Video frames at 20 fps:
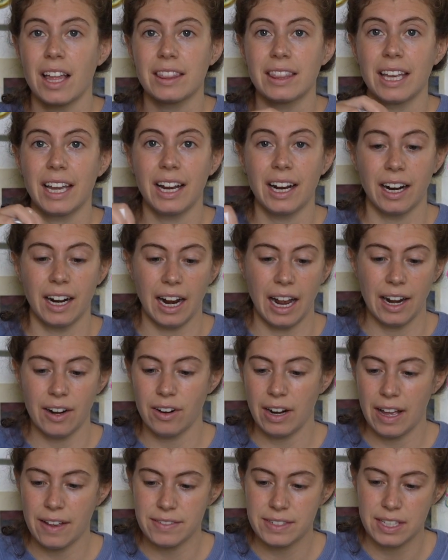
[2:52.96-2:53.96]
there. I
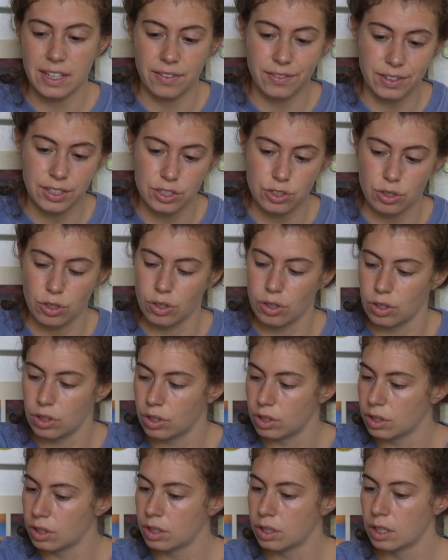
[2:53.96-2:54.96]
don't have self-control.
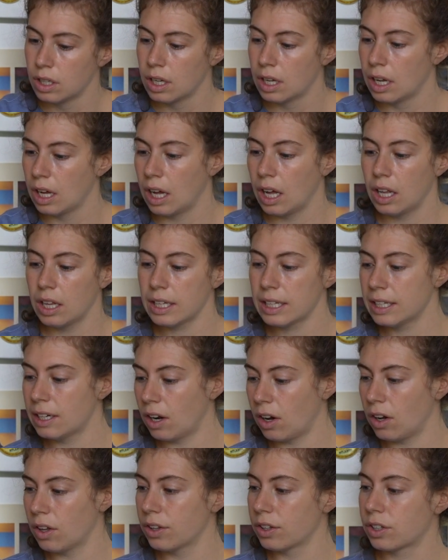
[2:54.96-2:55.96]
I'll eat
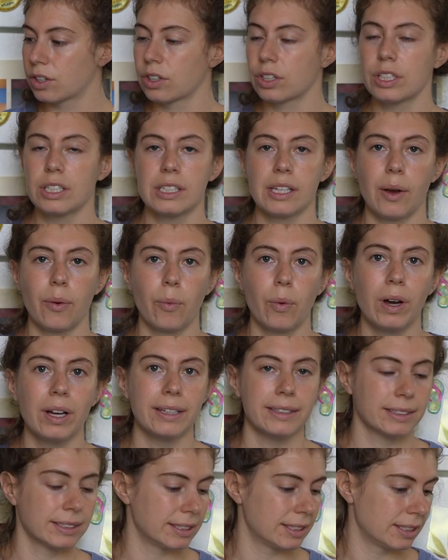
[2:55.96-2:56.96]
all the cookies at
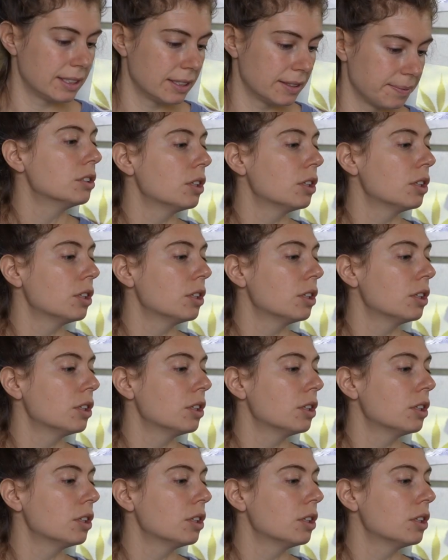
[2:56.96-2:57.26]
once.